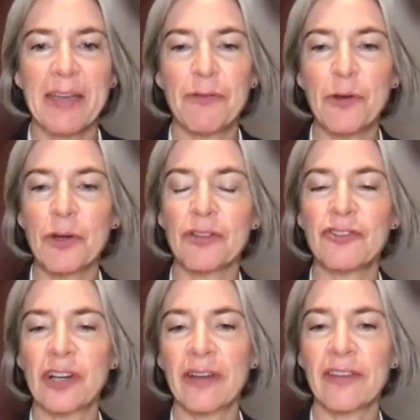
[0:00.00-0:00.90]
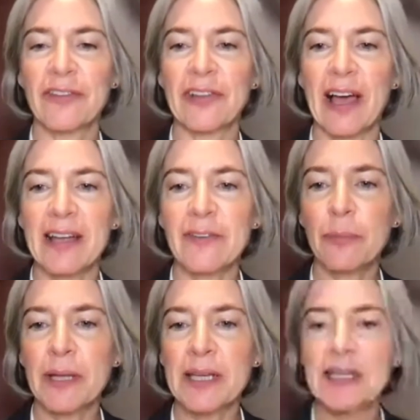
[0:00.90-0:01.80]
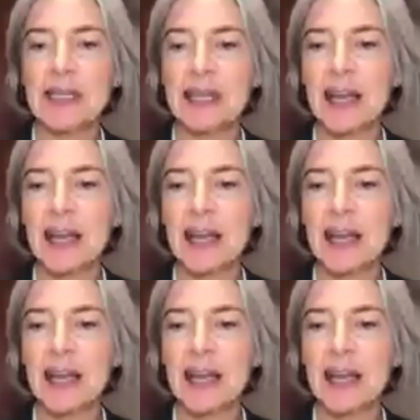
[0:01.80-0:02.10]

If you could share the slides, please,